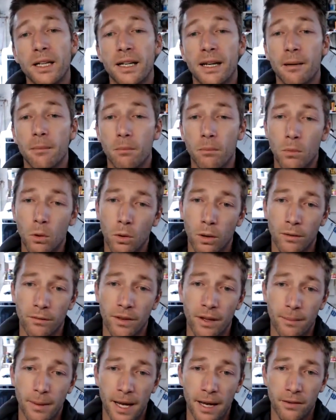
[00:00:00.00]
we need to get
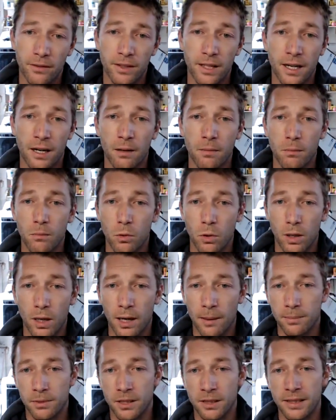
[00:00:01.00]
more of them out
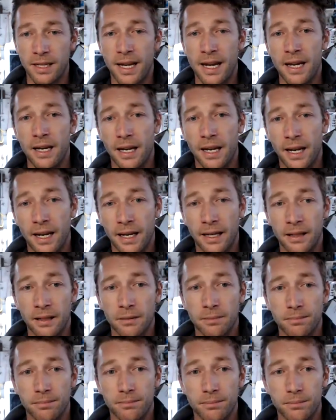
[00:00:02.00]
there, more up to
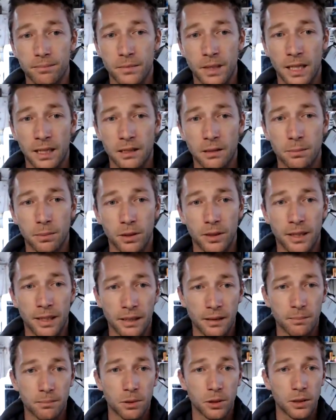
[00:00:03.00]
date, and
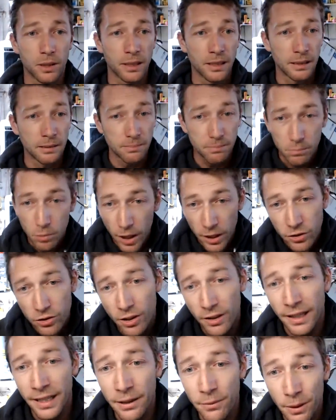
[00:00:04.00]
not to put any
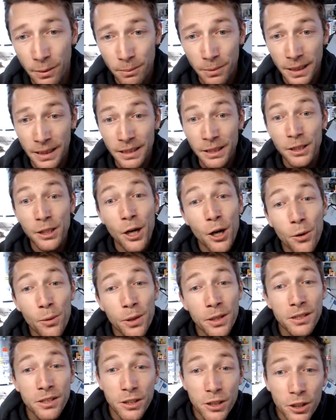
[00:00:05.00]
pressure on anyone,
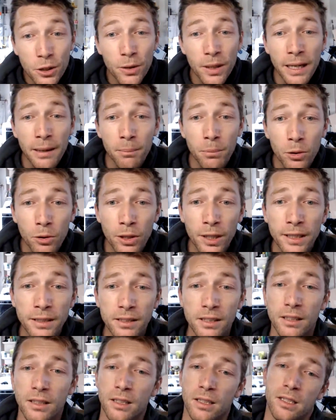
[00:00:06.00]
but no one's doing
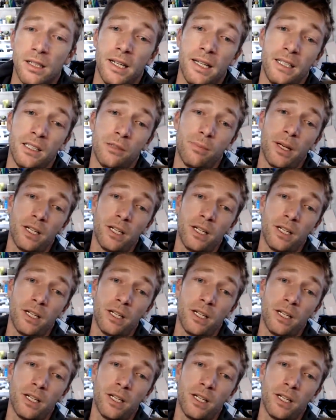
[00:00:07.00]
it, boys.